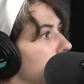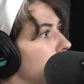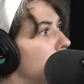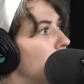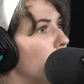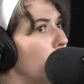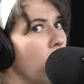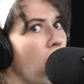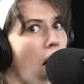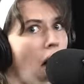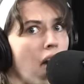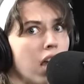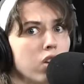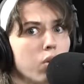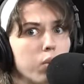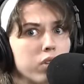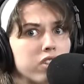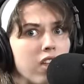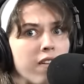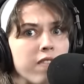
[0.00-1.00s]
know it. I yeah. know
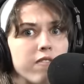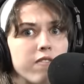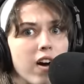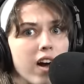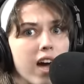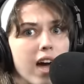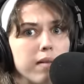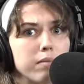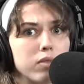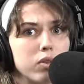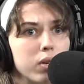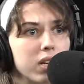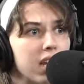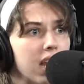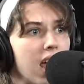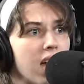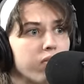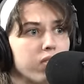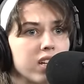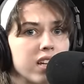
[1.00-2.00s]
what the fuck I'm doing at
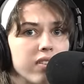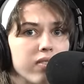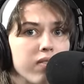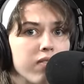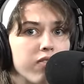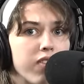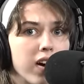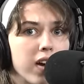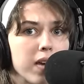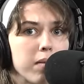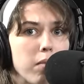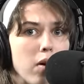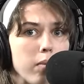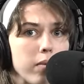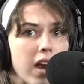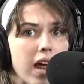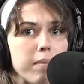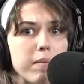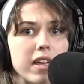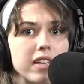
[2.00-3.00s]
every given fucking
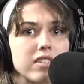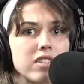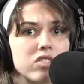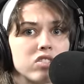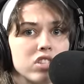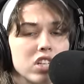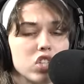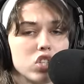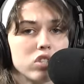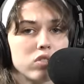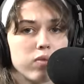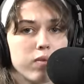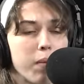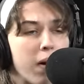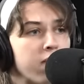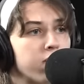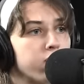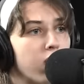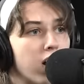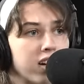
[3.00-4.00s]
moment. I make decisions for
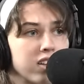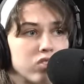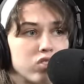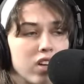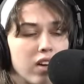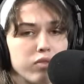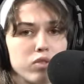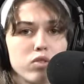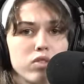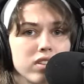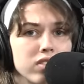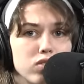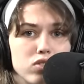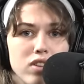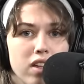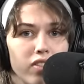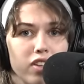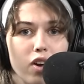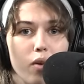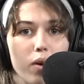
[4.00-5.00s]
my fucking self. You think there's
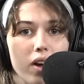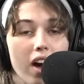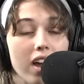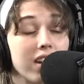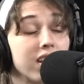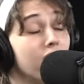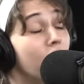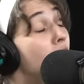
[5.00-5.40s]
nothing going on in here?